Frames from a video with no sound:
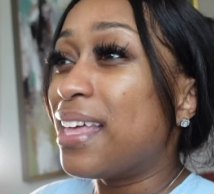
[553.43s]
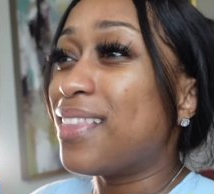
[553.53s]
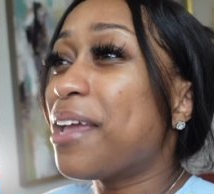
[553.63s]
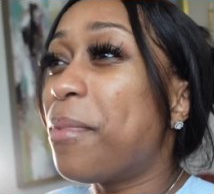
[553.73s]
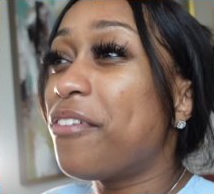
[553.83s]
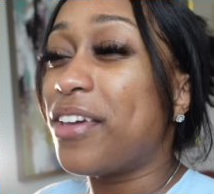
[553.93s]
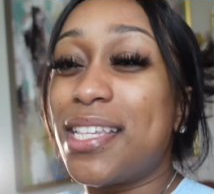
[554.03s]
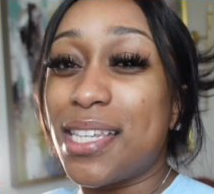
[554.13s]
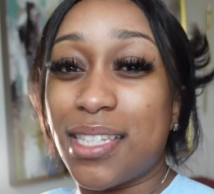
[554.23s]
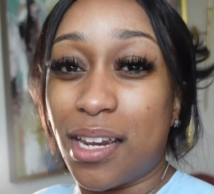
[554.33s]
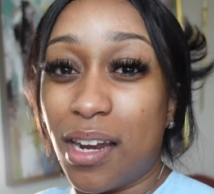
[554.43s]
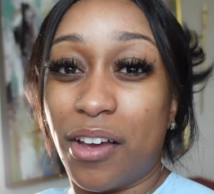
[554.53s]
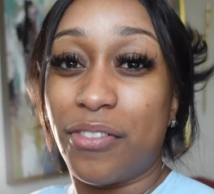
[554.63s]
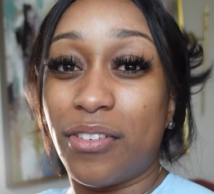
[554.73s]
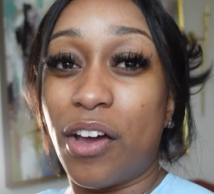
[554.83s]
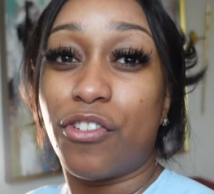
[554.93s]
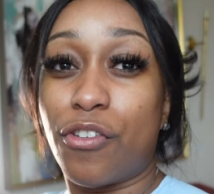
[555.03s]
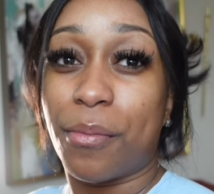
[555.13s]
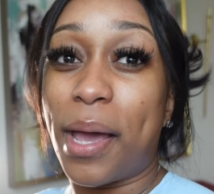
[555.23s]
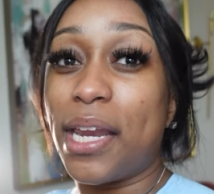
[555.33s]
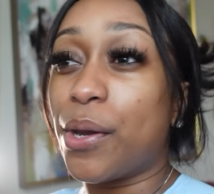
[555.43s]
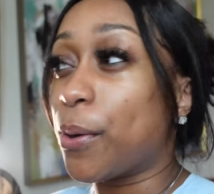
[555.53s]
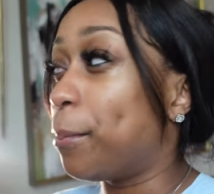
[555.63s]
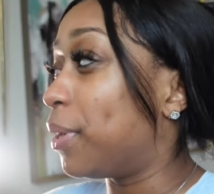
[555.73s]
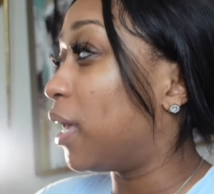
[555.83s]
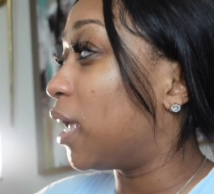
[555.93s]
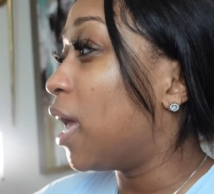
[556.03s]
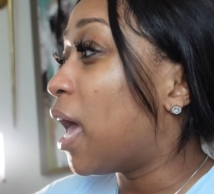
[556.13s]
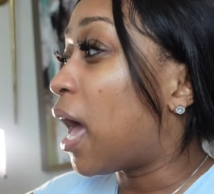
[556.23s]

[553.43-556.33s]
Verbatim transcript: like my face isn't enough of a reminder but